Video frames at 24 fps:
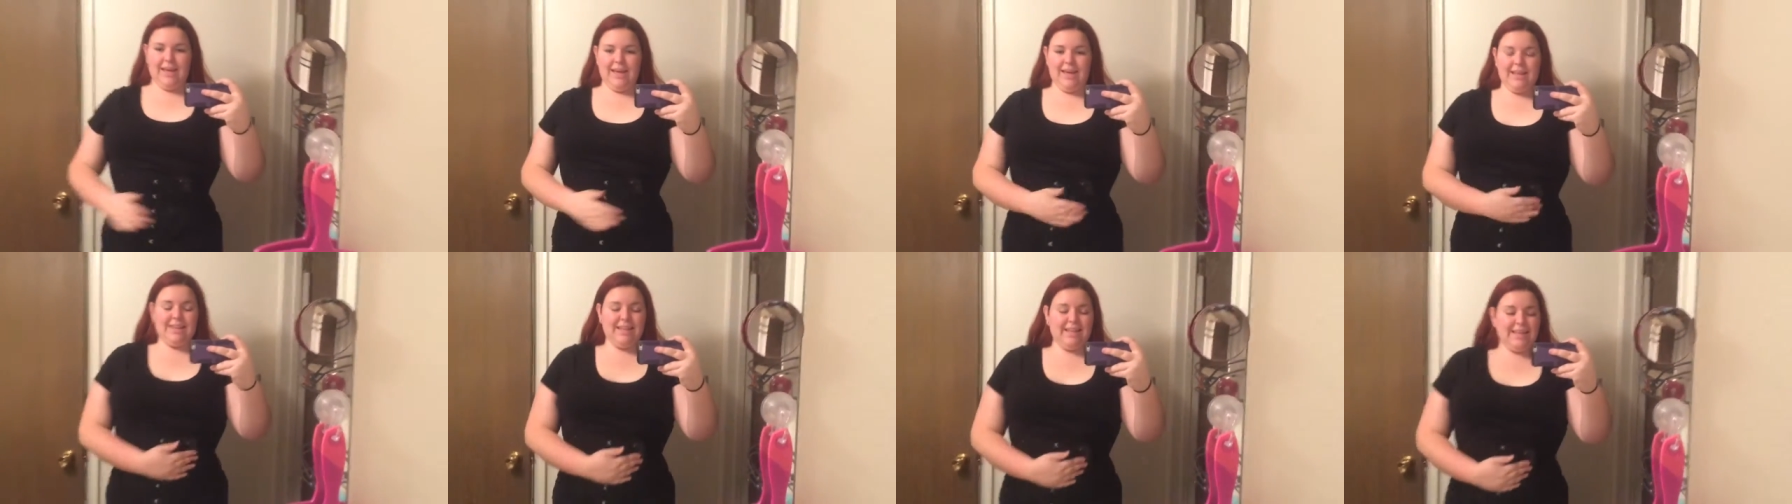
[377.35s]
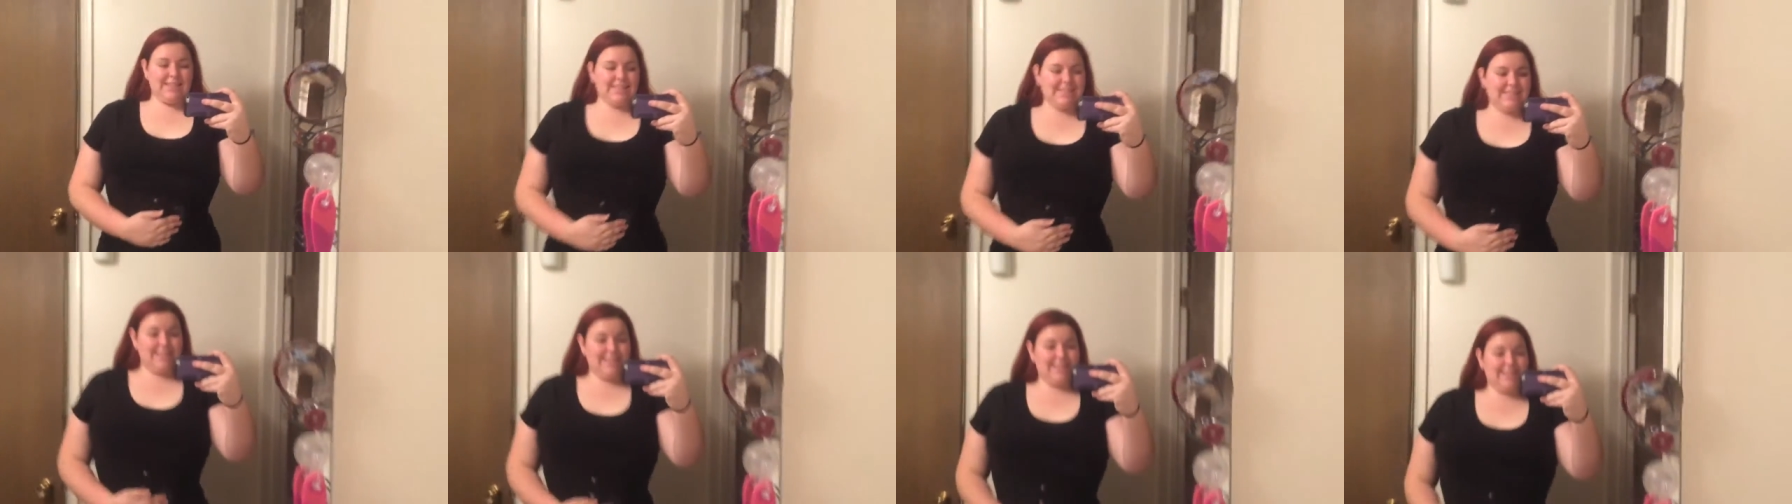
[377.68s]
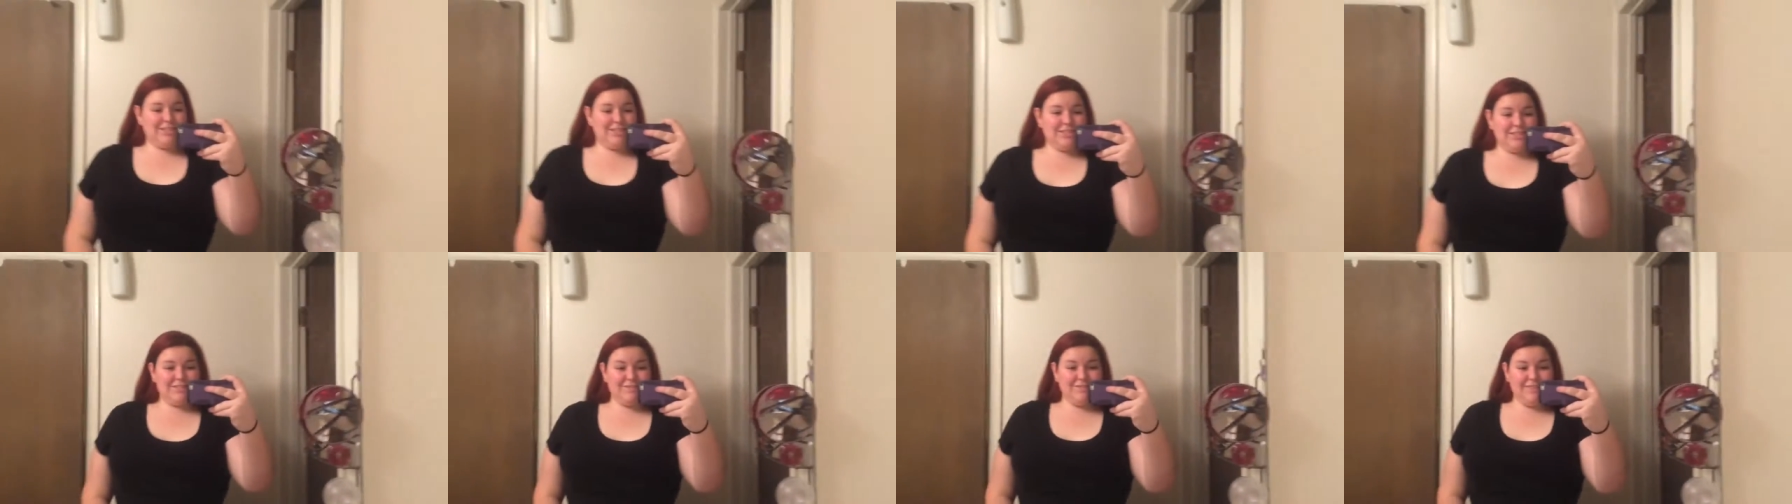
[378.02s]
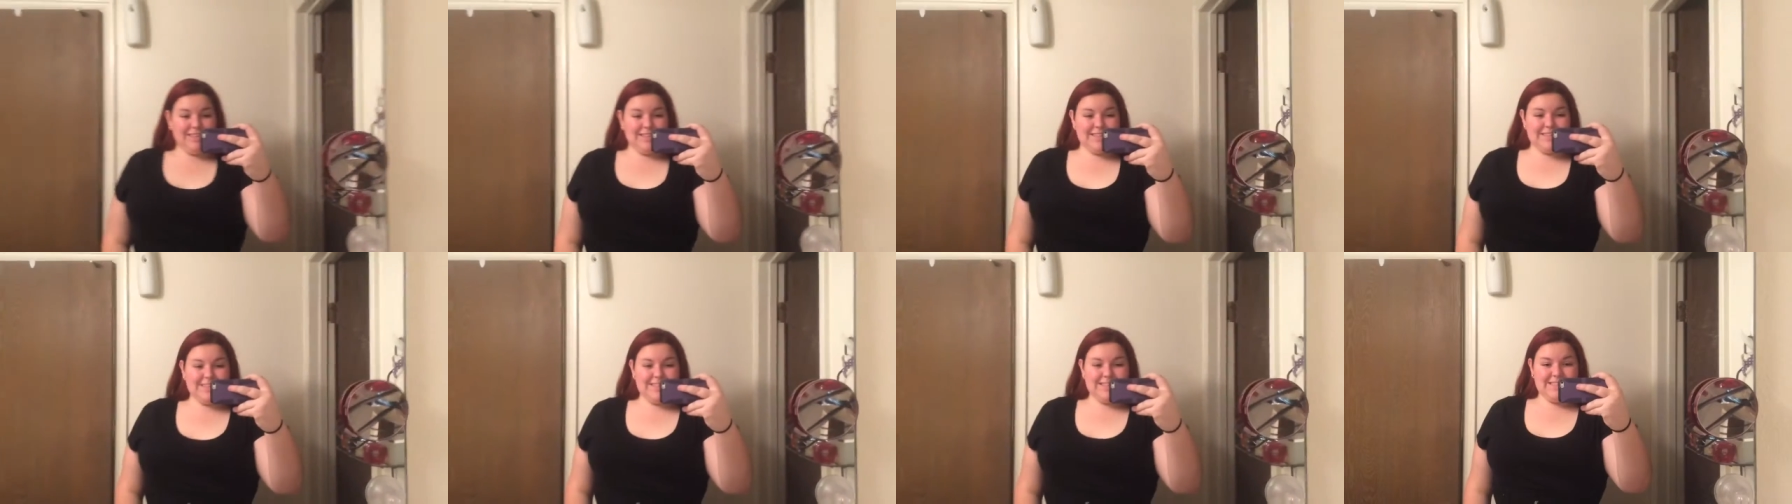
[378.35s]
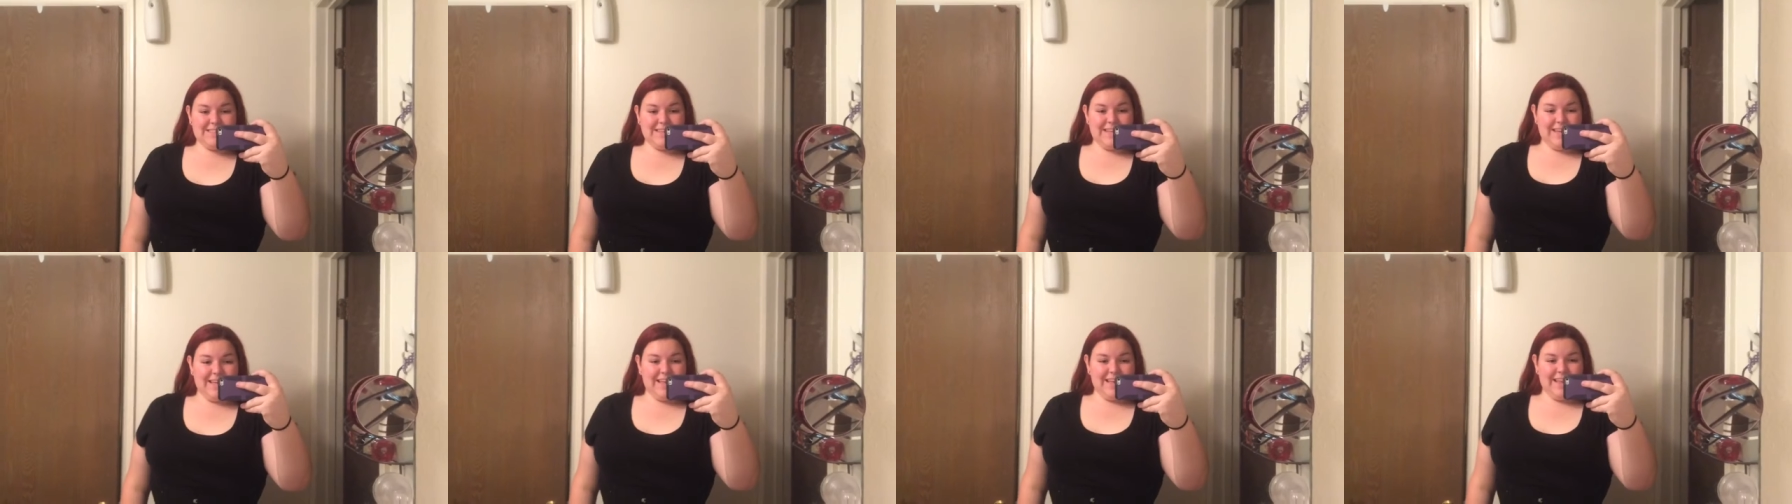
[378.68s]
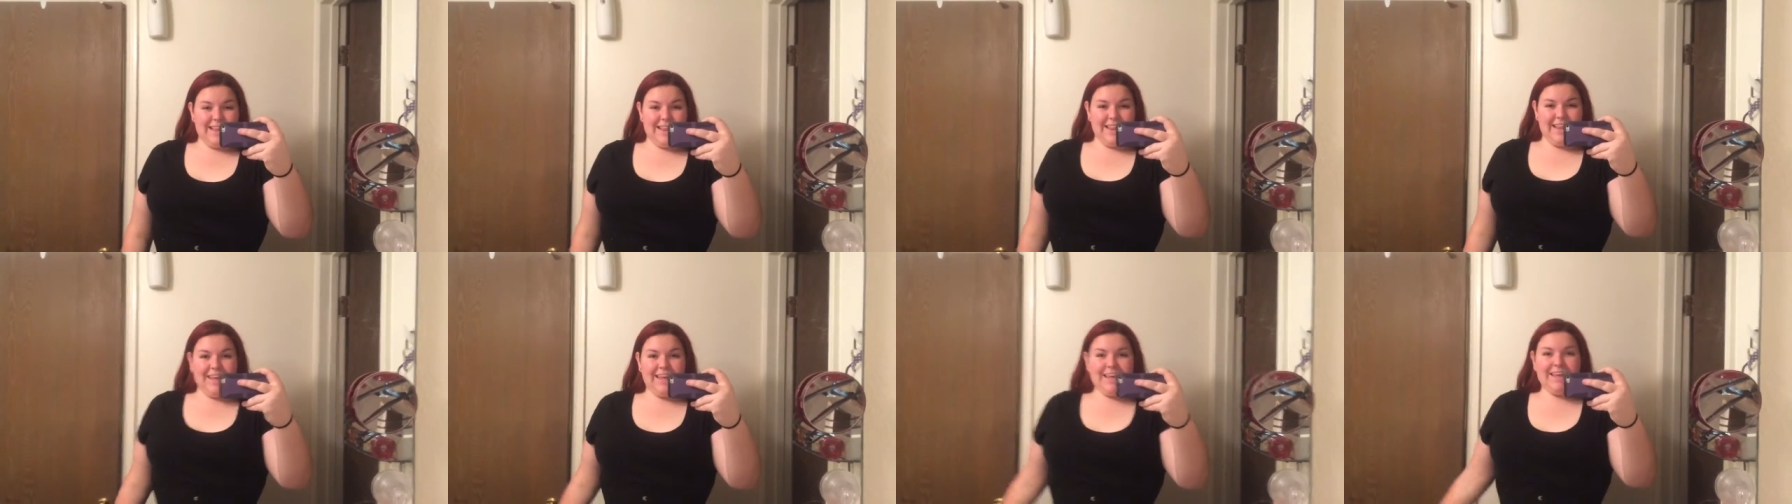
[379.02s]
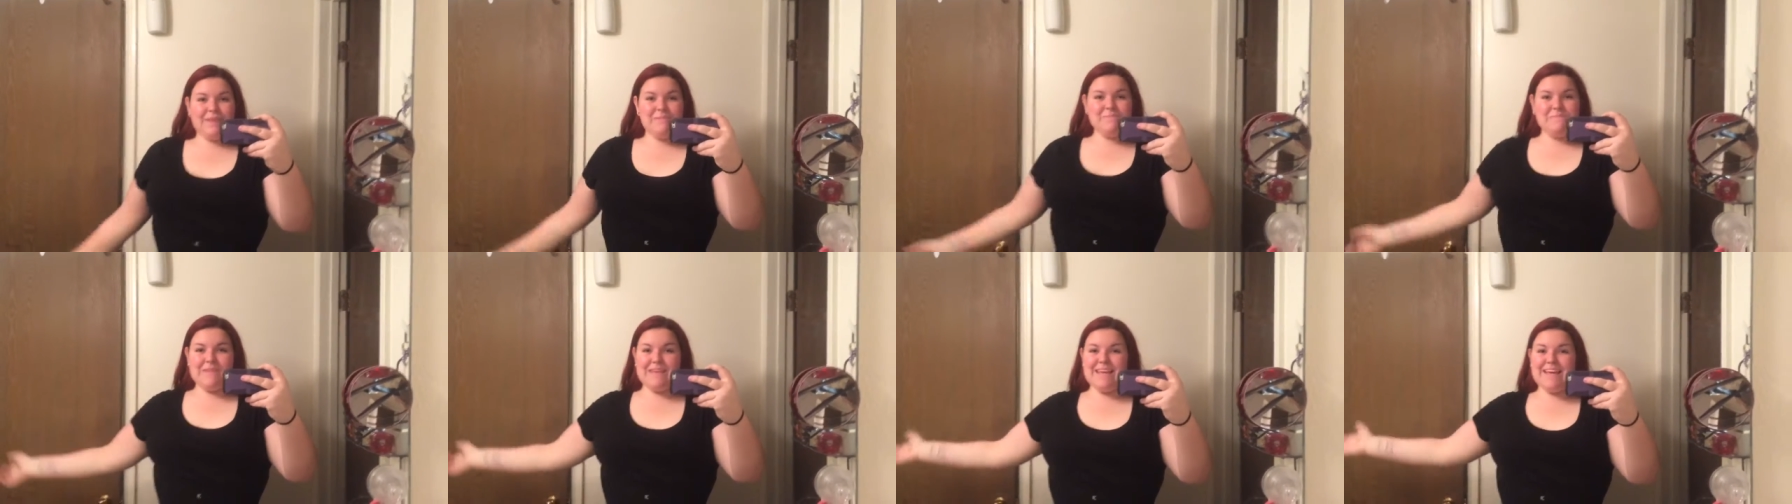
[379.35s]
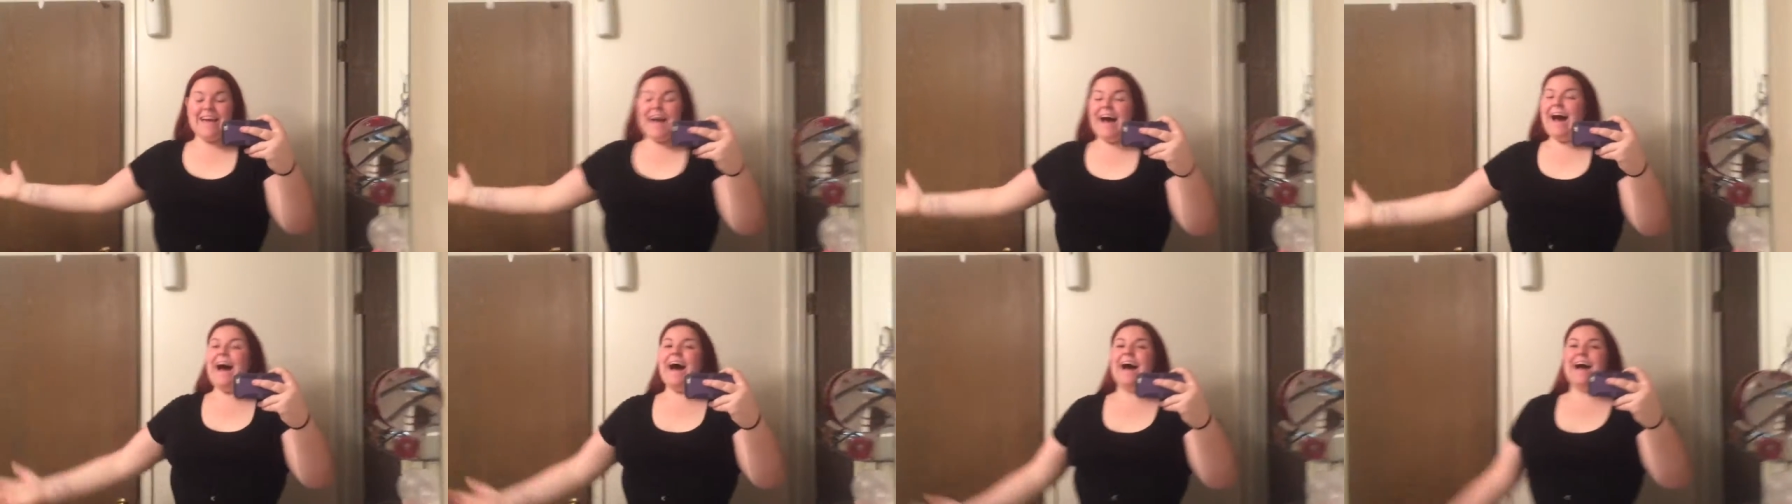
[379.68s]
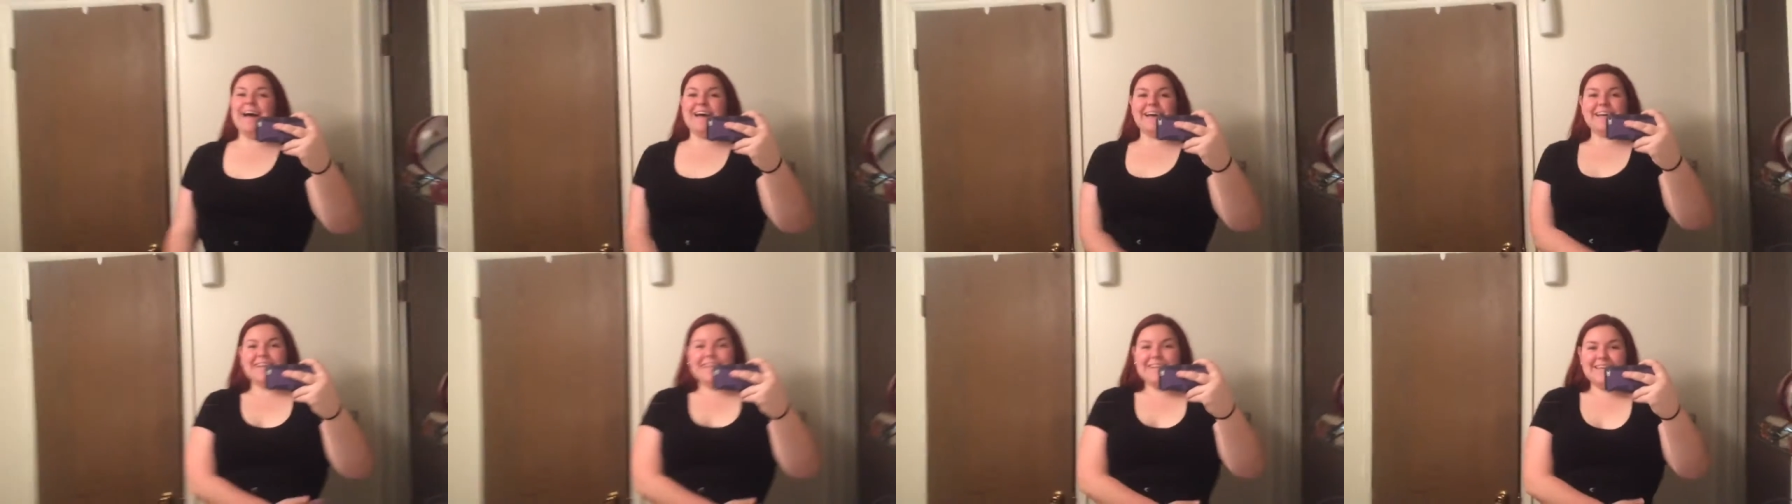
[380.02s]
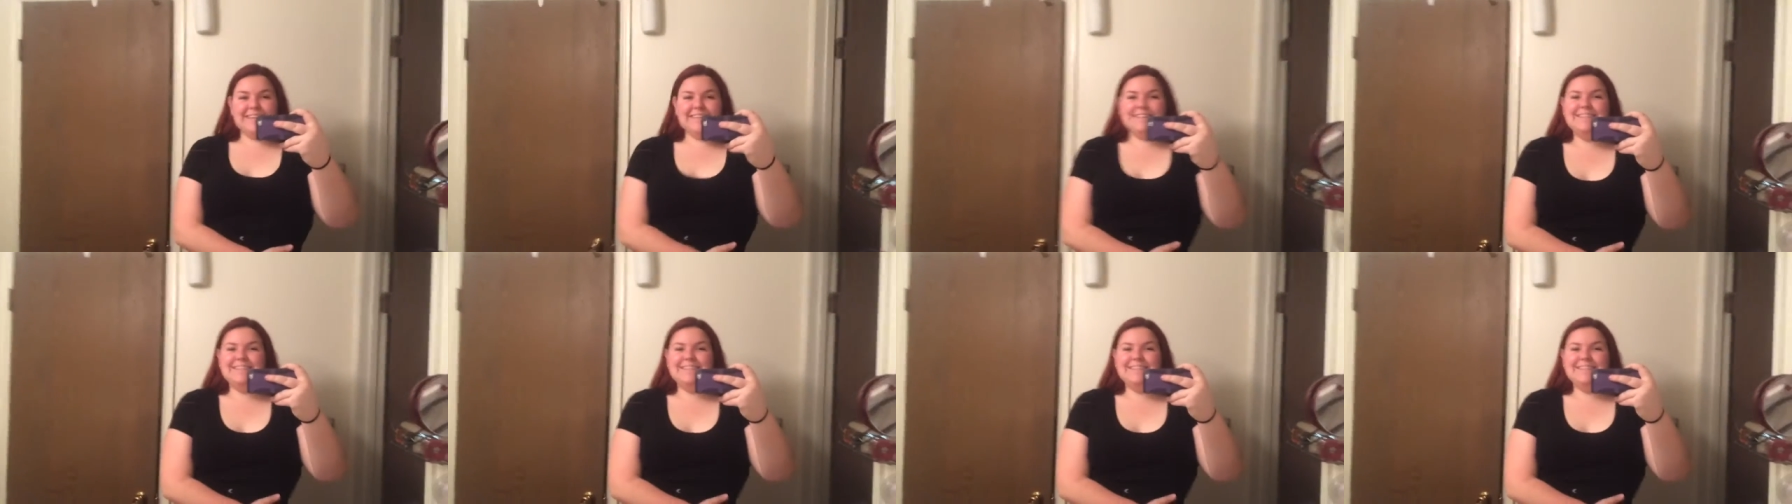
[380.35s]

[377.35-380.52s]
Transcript: And like I said, it just feels like a big hug.